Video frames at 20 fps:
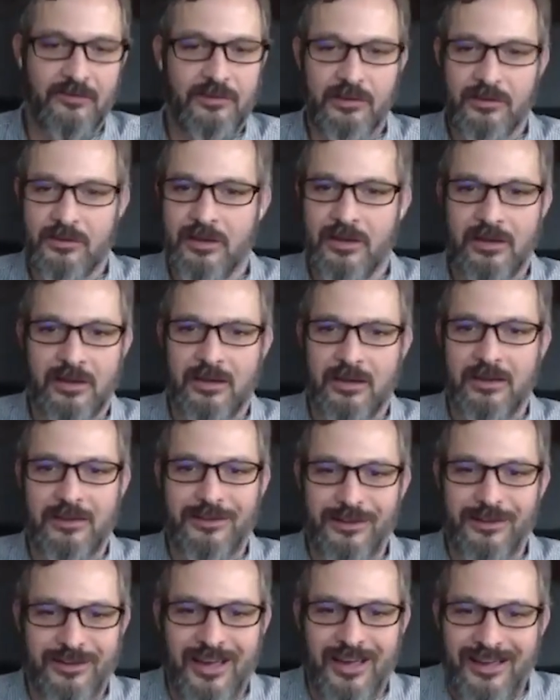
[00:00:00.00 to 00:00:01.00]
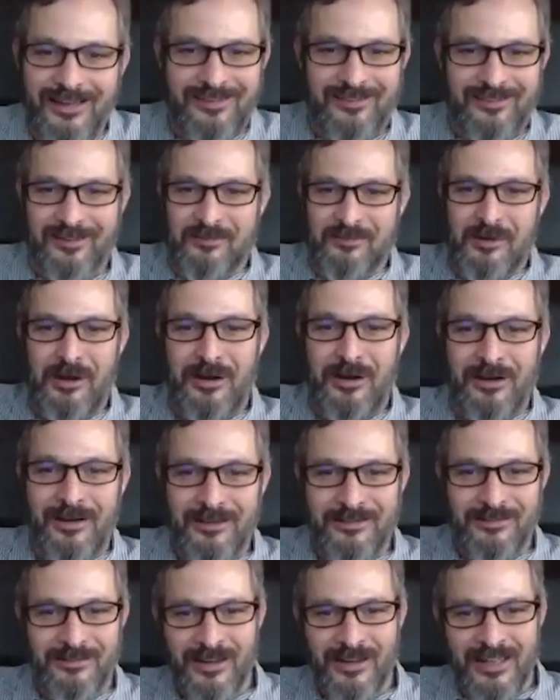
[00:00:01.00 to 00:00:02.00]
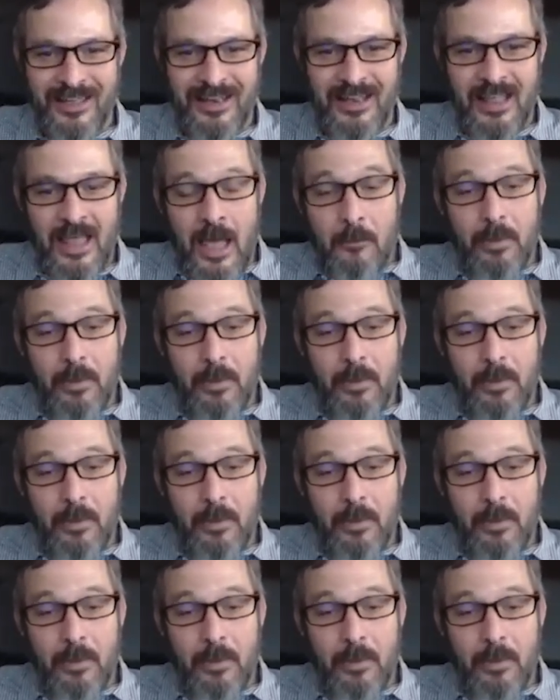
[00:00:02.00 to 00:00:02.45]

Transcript: your customer. Right. Yeah.